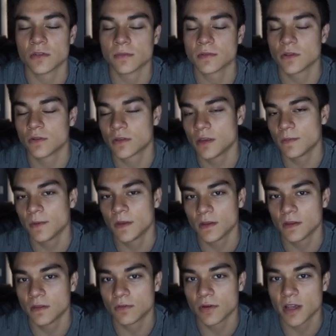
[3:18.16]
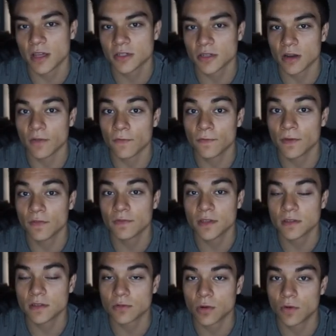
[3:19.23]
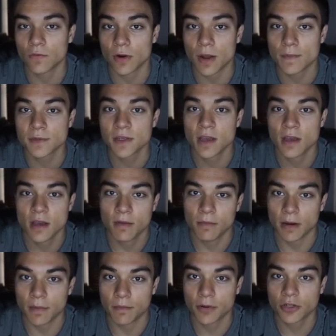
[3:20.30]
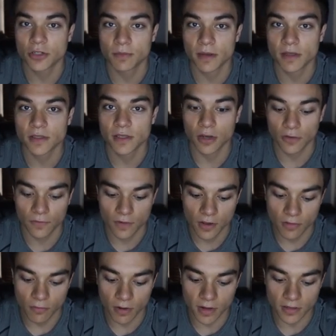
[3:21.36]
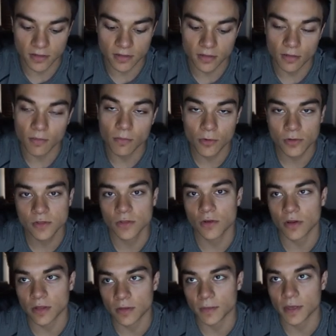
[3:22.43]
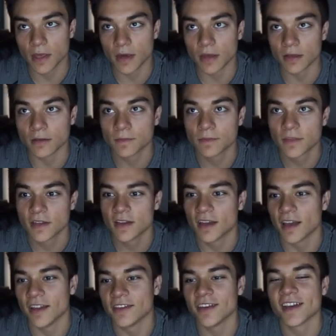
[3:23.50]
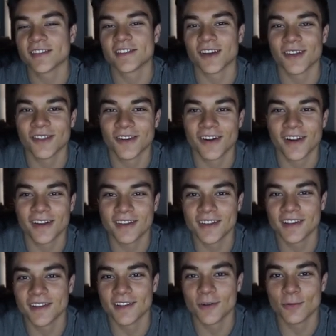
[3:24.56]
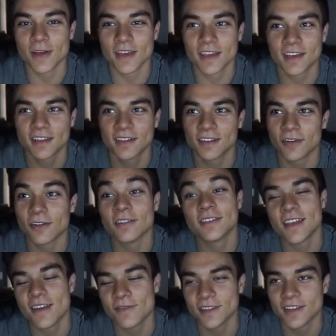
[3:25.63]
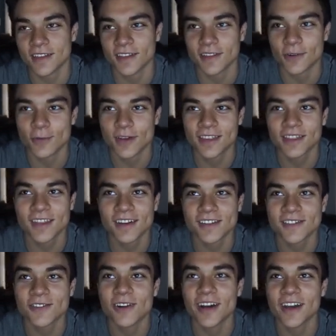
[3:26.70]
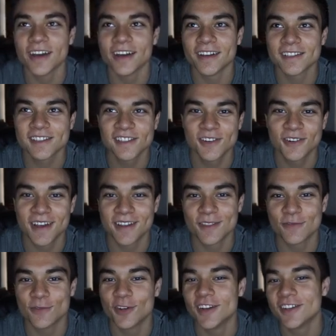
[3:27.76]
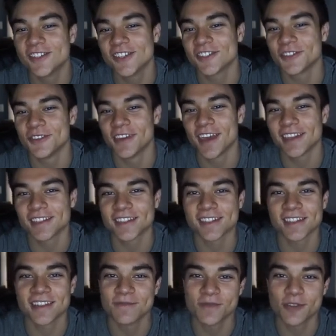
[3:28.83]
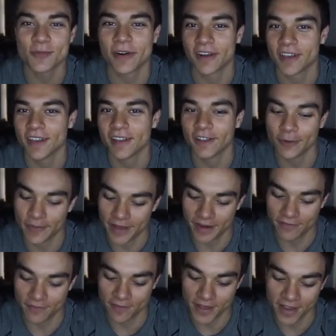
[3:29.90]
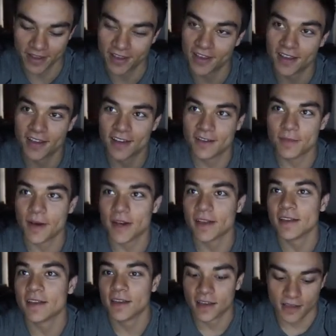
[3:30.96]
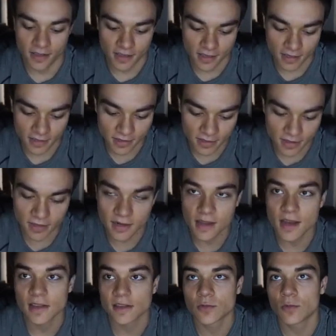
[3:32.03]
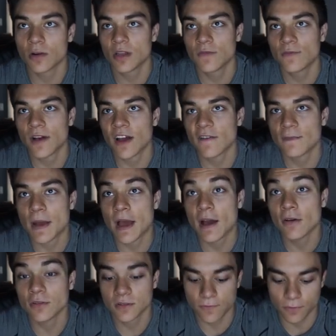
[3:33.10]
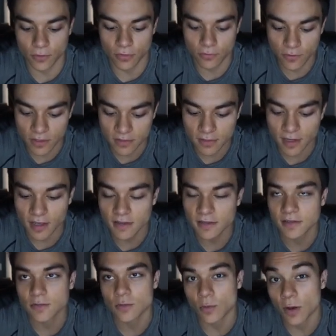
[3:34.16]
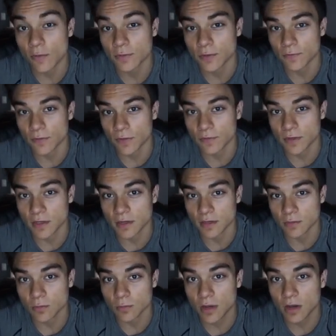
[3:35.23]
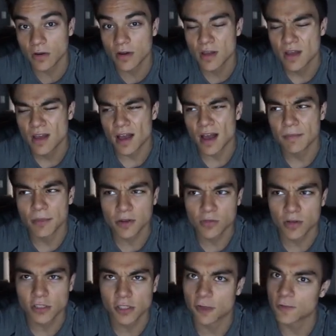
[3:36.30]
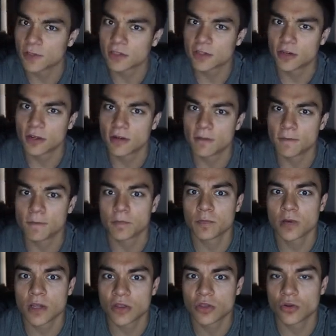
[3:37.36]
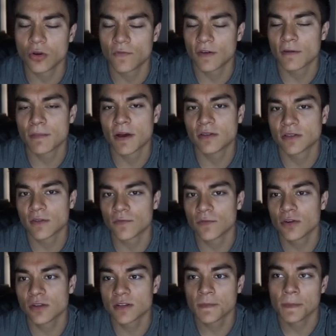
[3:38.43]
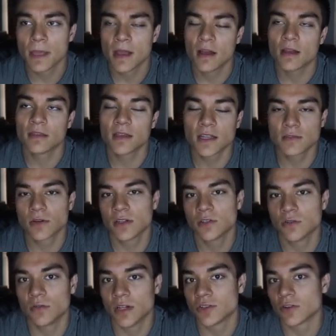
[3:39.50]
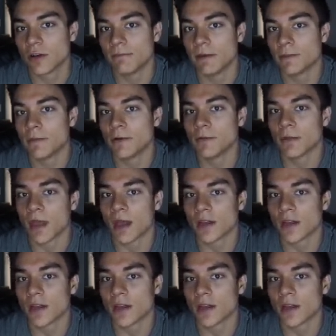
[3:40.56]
So I'm still keeping it in the range of 15 to 12 reps, but I'm pushing myself when it's more so in the beginning. And you guys saw there I did a little wink, or David did a little wink there, so I uh, slowed down the footage just so you guys can see. You probably get a little mad from that. But he did 25 pounds for three sets, 12 to 15 as well. I'm not quite sure if he started with 35 pounds at first. That's what I do when I train people.